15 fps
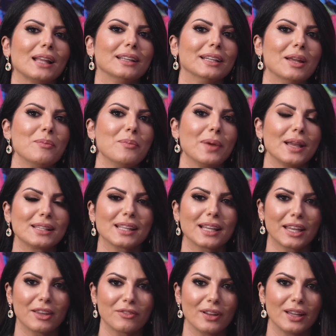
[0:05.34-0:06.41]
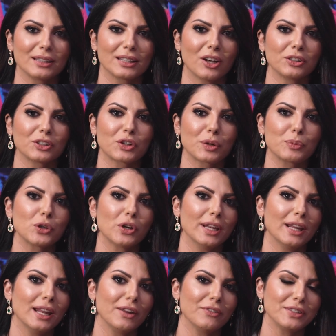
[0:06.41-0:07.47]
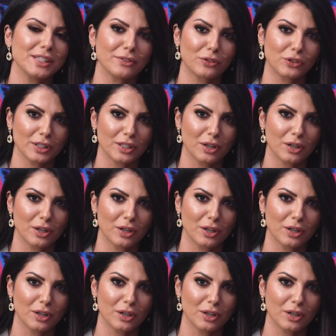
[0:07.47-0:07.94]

had an amazing event on crypto and NFT for